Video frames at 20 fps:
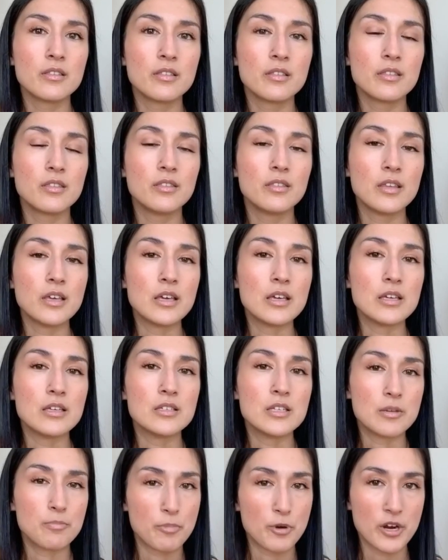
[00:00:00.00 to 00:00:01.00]
the
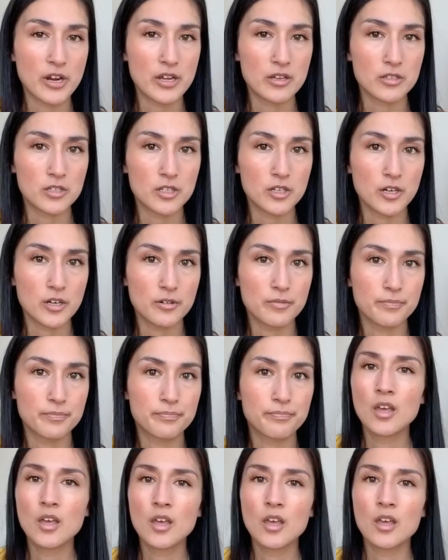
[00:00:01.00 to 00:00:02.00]
deeper answer.
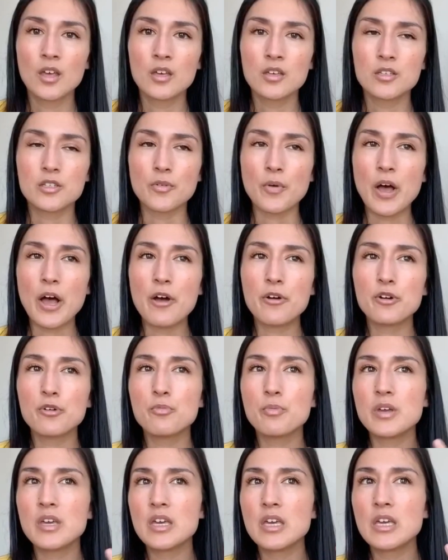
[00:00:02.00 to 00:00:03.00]
So how do
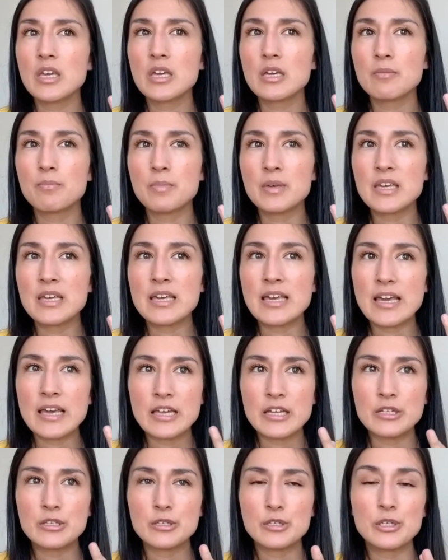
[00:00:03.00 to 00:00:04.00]
we
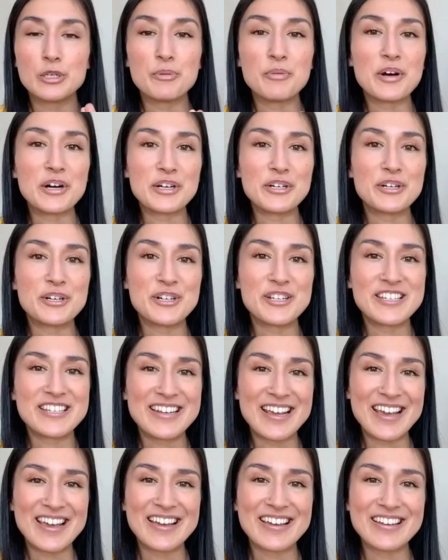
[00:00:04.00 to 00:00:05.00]
begin to
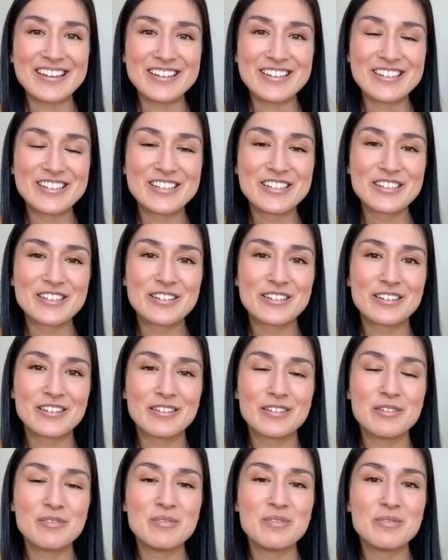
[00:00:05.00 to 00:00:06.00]
understand
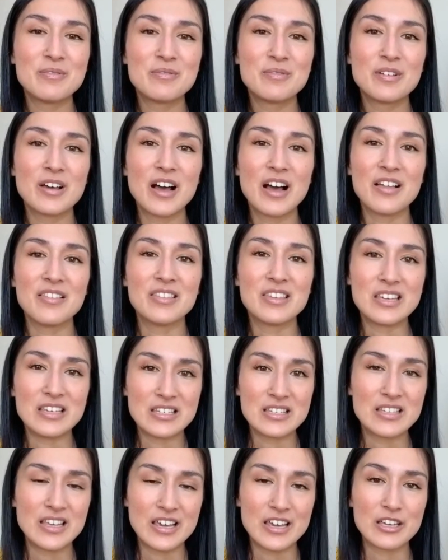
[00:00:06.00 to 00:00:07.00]
these
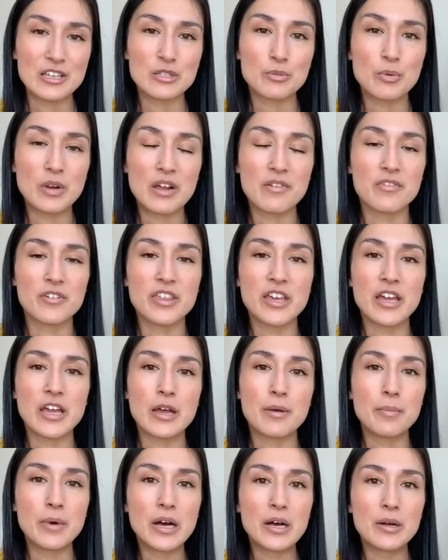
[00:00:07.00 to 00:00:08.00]
things whenever they come up?